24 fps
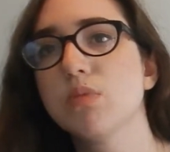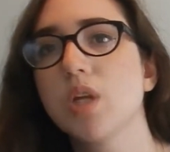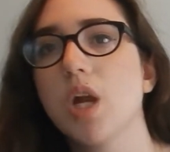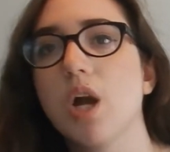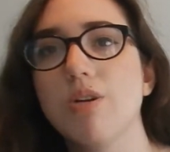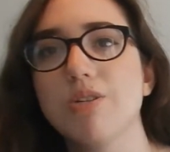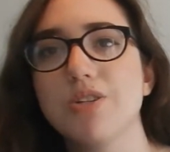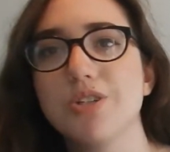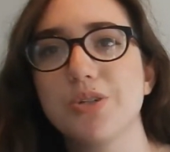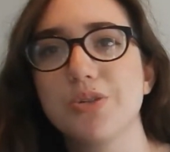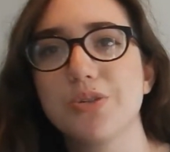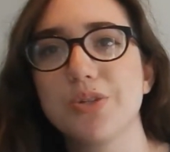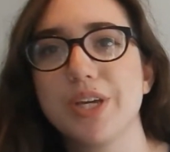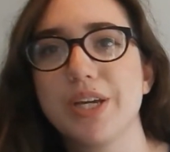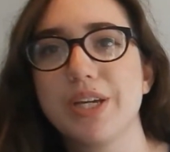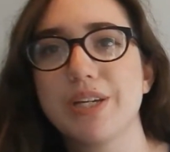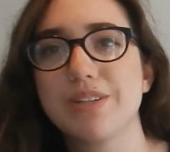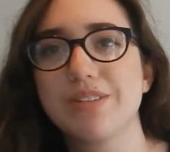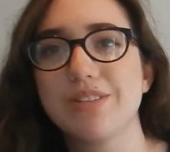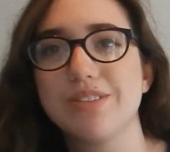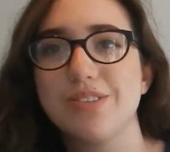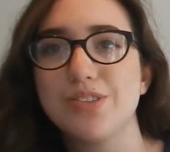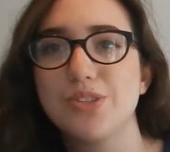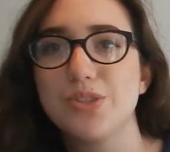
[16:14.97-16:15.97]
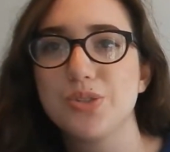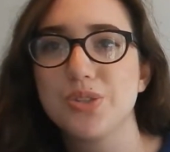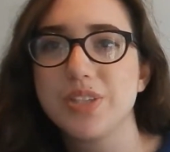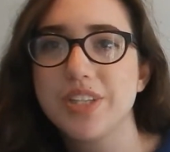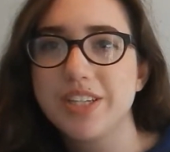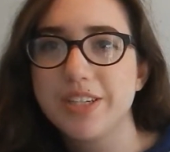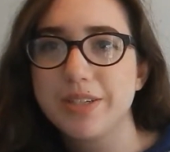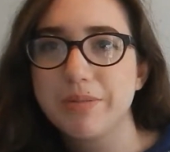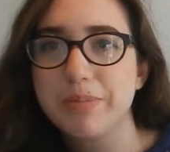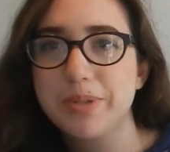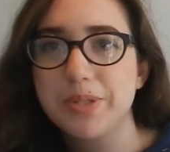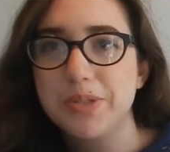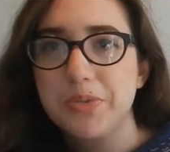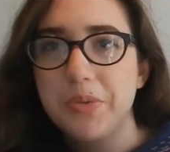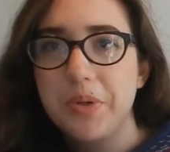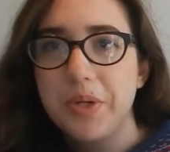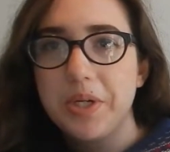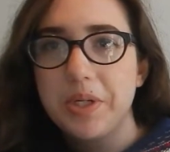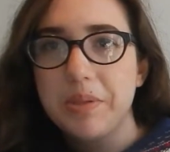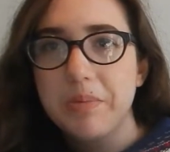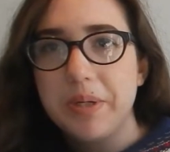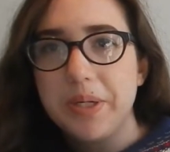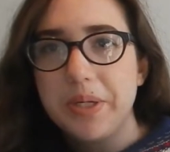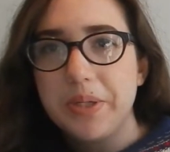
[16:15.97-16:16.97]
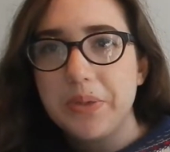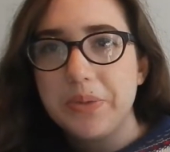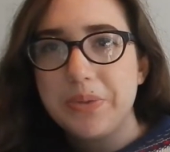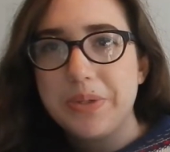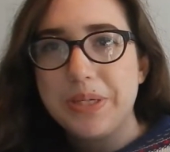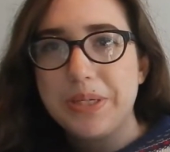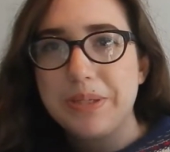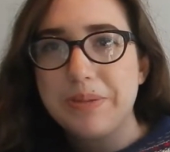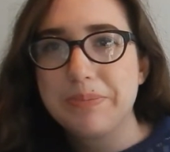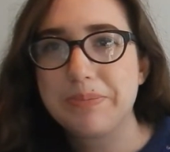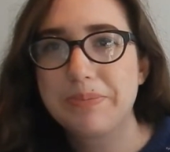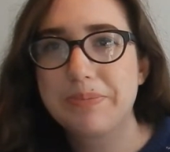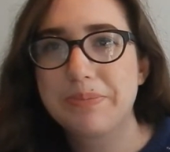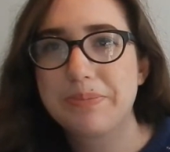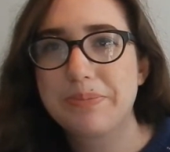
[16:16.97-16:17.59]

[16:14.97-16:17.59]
Oh, do you like my sweater, by the way?